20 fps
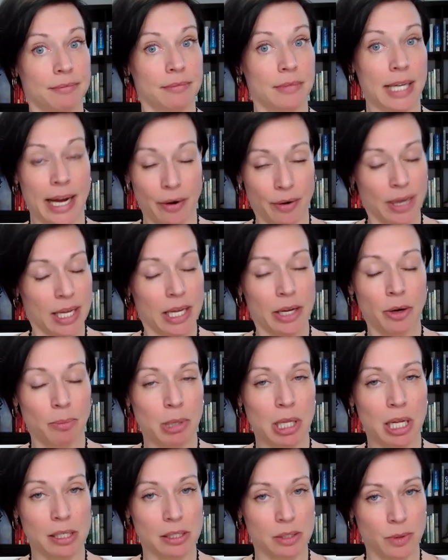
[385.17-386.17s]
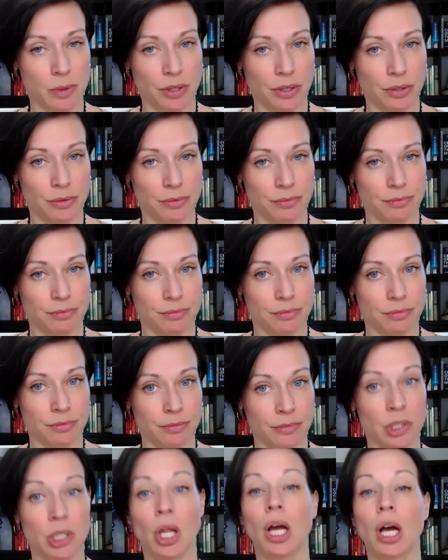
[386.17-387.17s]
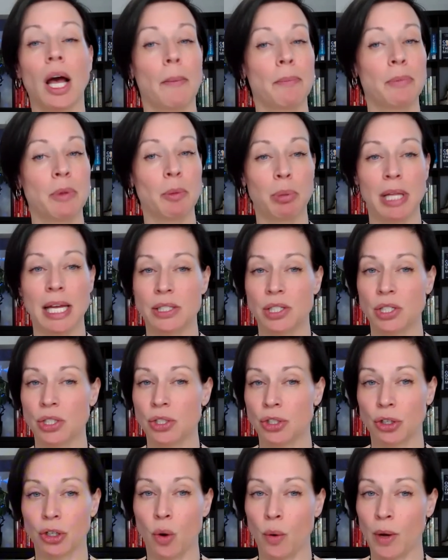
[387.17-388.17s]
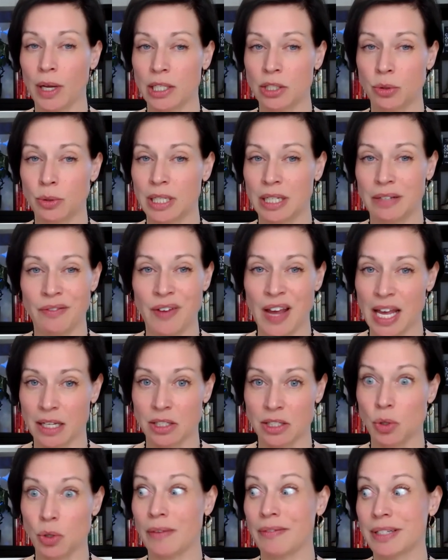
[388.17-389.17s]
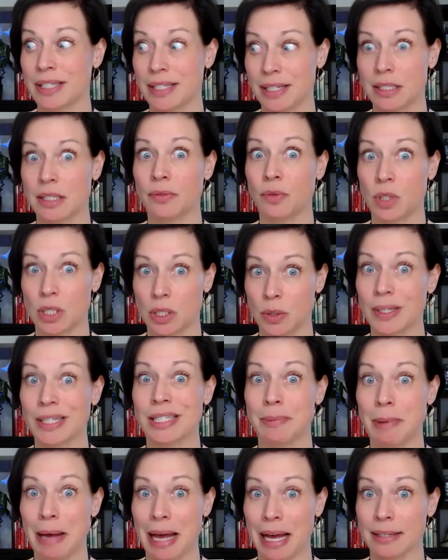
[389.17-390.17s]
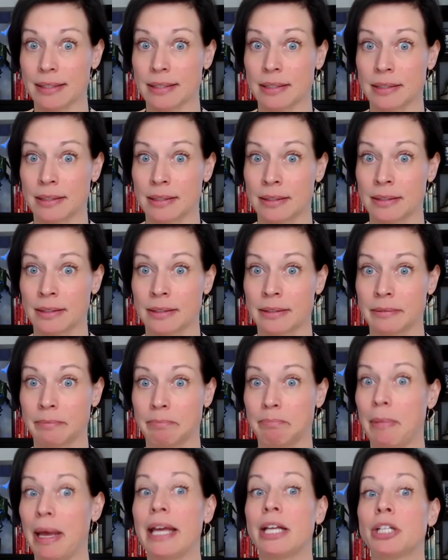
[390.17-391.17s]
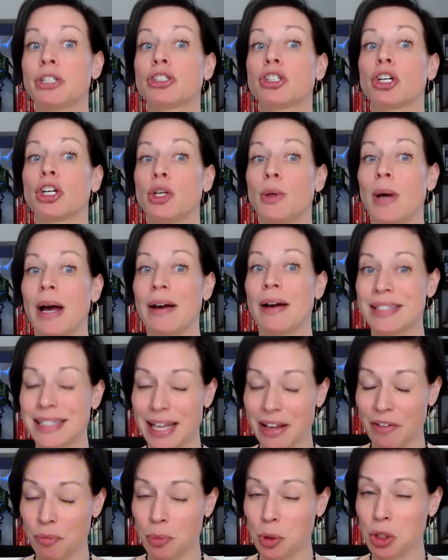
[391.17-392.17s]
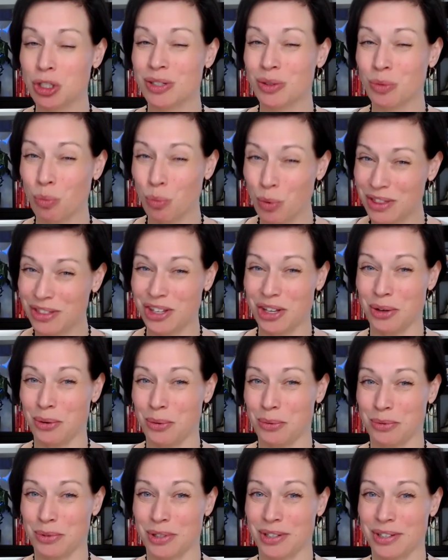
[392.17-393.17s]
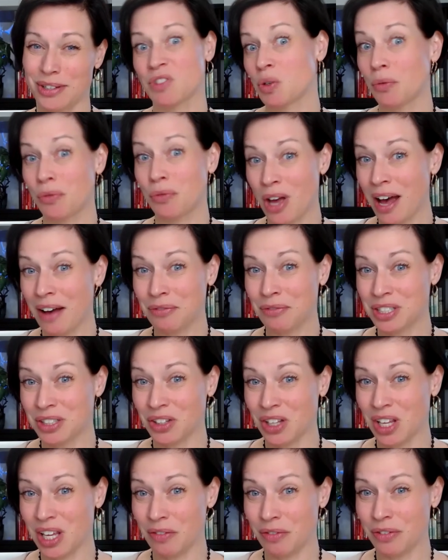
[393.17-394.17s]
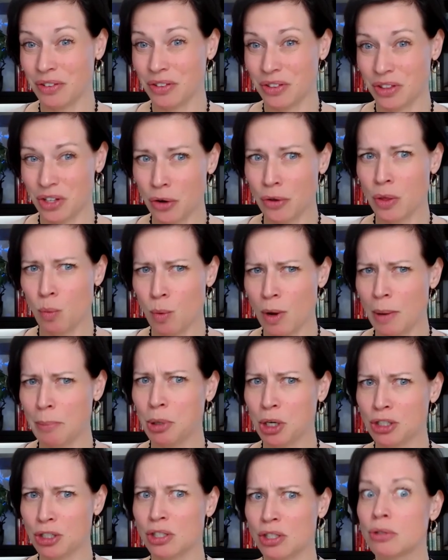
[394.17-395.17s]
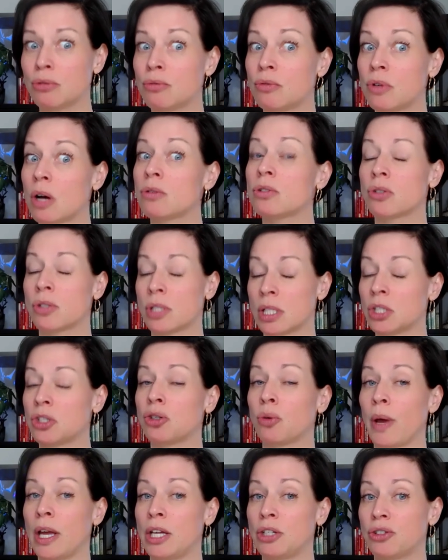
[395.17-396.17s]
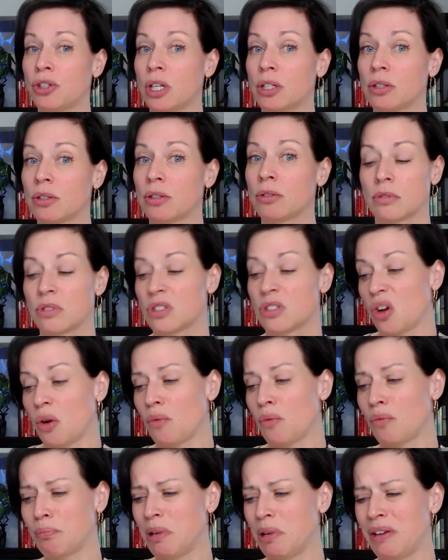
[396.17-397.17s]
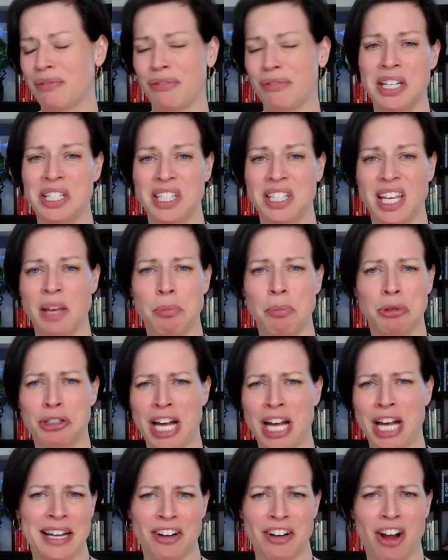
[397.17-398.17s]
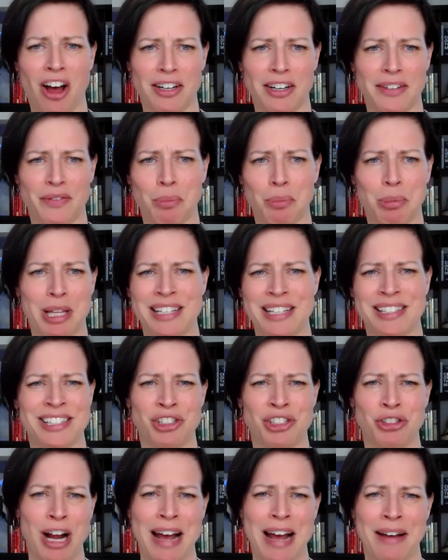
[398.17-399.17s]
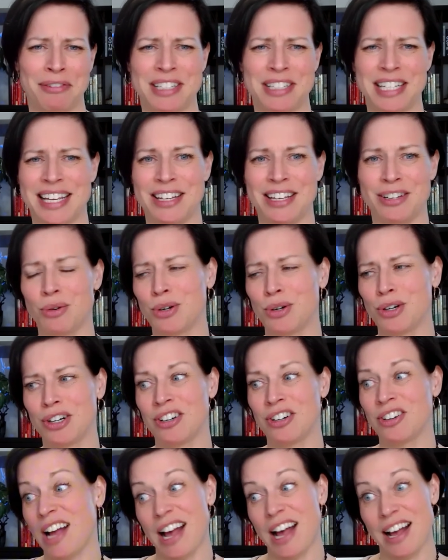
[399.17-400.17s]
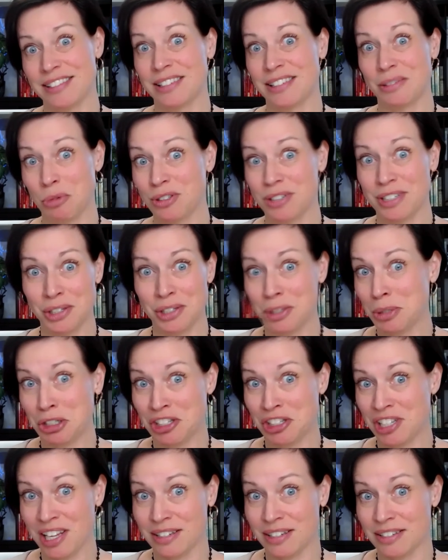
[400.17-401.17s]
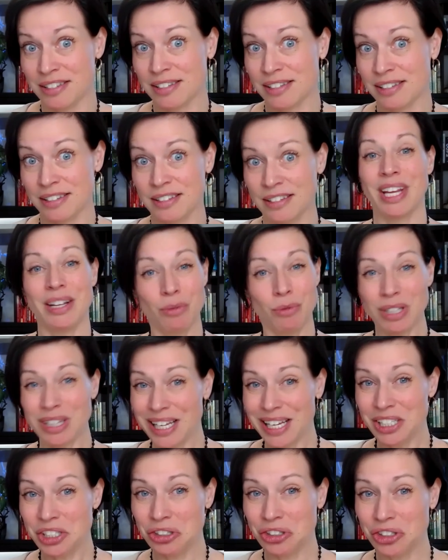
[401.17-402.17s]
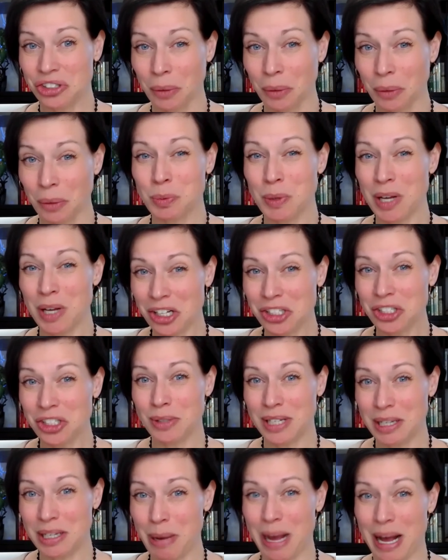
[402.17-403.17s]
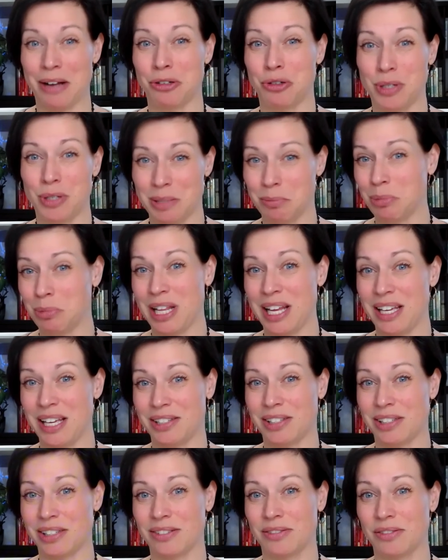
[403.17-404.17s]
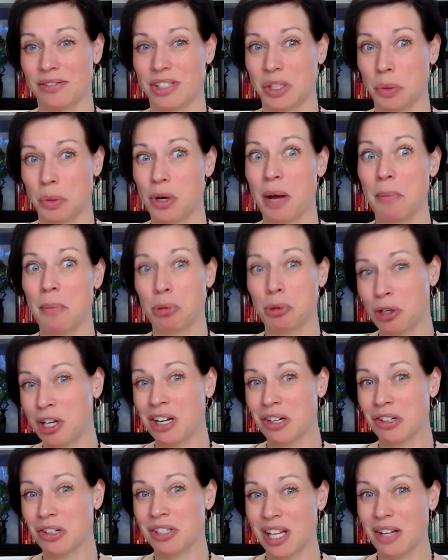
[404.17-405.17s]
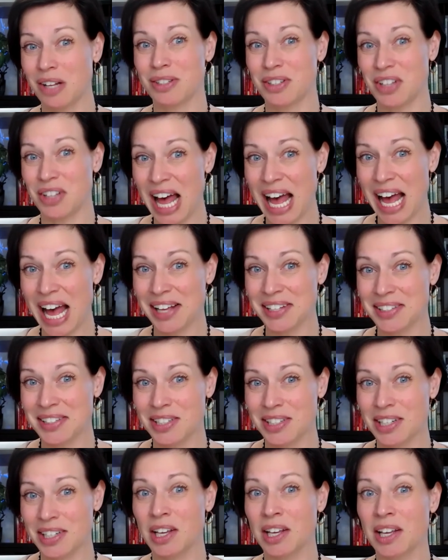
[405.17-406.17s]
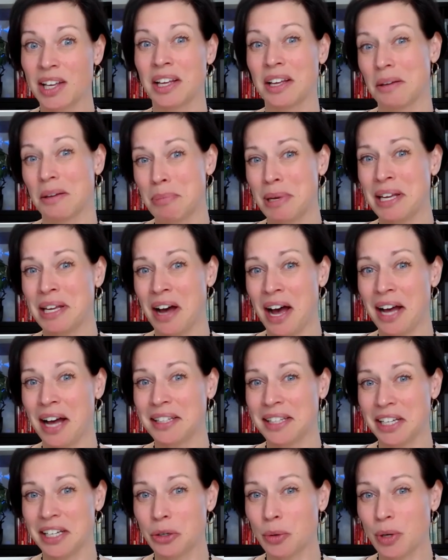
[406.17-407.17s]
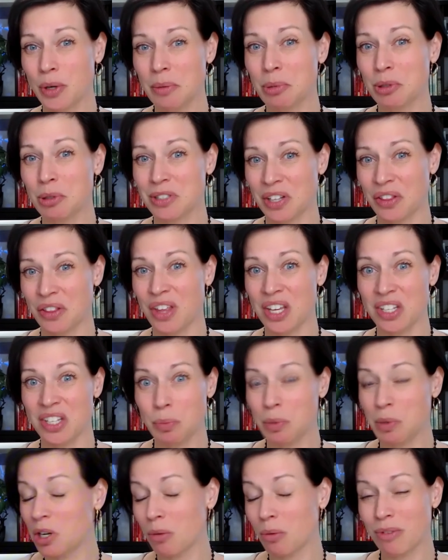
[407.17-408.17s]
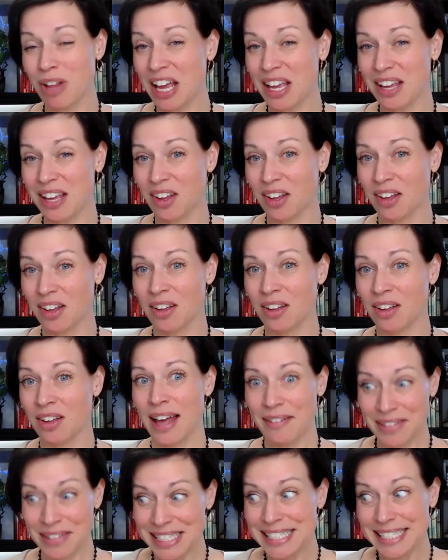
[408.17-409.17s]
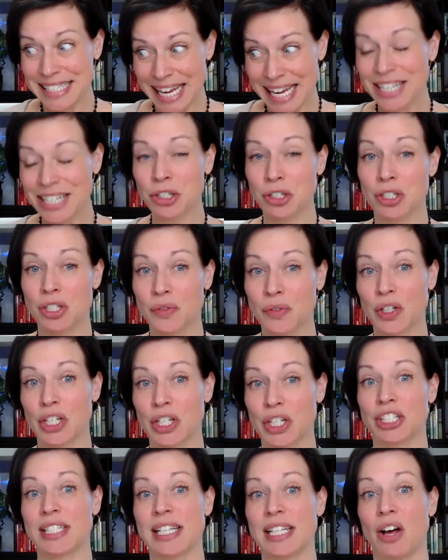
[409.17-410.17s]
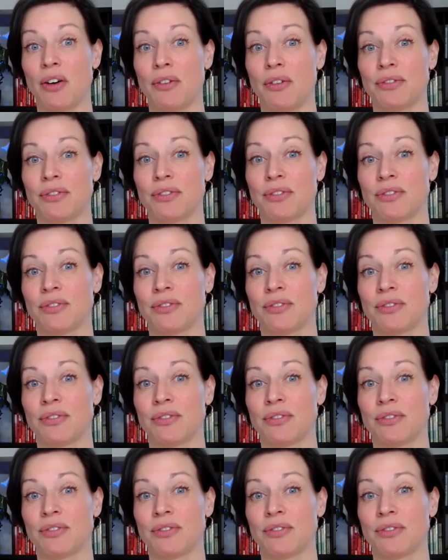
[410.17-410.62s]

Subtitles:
Carry earplugs with you. Look up the places you're going to in advance so you have a sense of what to expect. Make sure you have a safe person with you. So if you have to leave, they're the one person who knows your situation. Don't be afraid to keep your jacket on if the place is drafty, or ask someone to switch seats. In relationships, we also need boundaries in place, so we're not putting ourselves last and being highly agreeable to things that we don't like. Having standards for yourself,